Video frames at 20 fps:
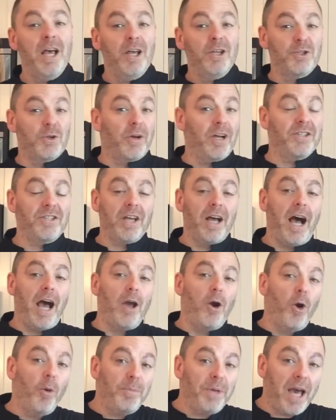So guys,
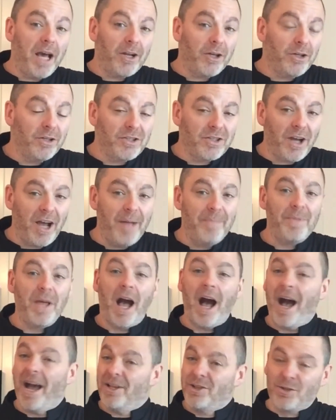I hope you had a good time.
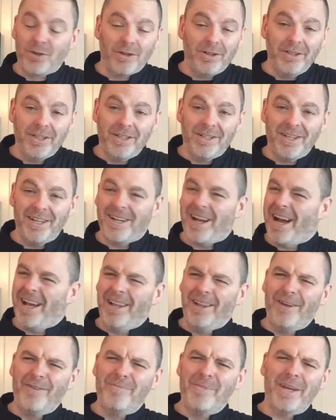I certainly did. I
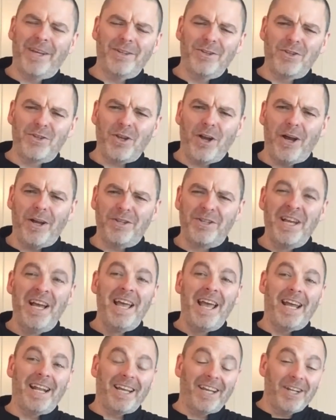love making sauce,
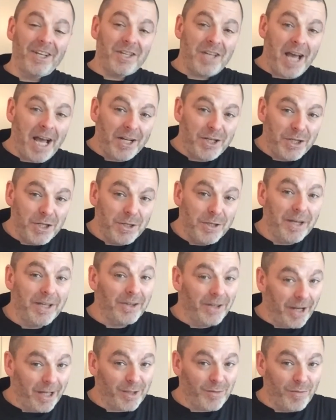and I'm going to catch you
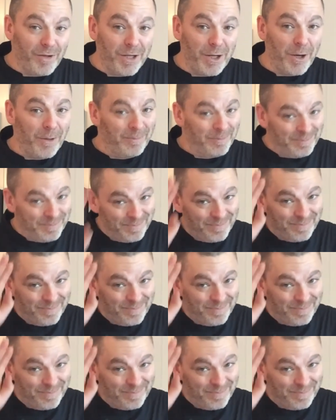in the next video.